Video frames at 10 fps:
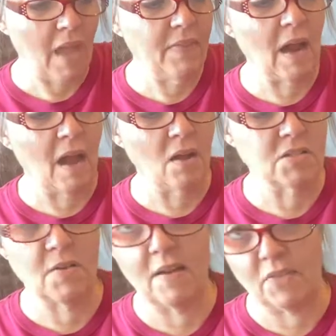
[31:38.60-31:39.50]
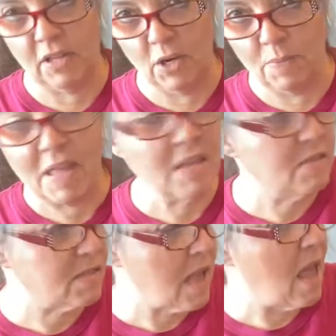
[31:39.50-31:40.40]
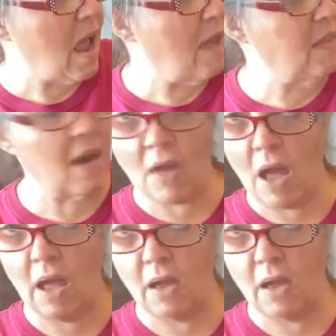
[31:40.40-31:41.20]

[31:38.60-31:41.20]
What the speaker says: I also have clear bins. And then I've got